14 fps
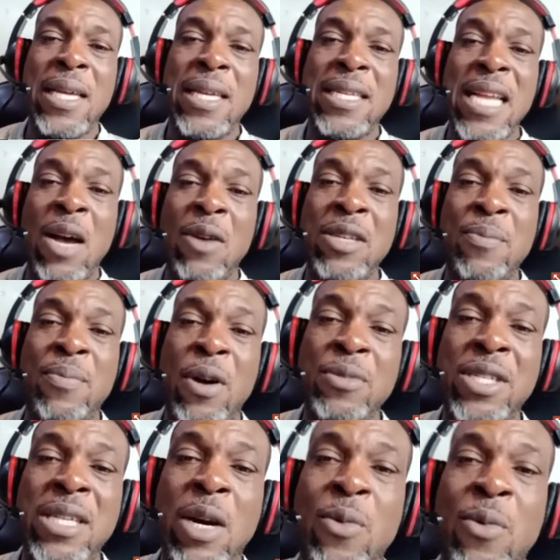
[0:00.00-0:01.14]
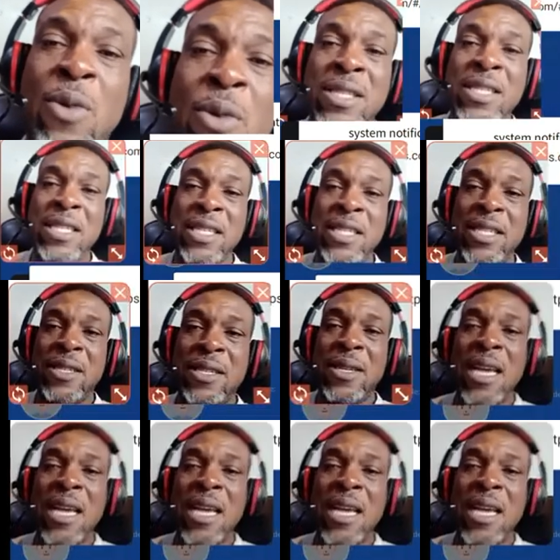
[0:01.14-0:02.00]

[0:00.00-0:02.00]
Now, the bombshell was this.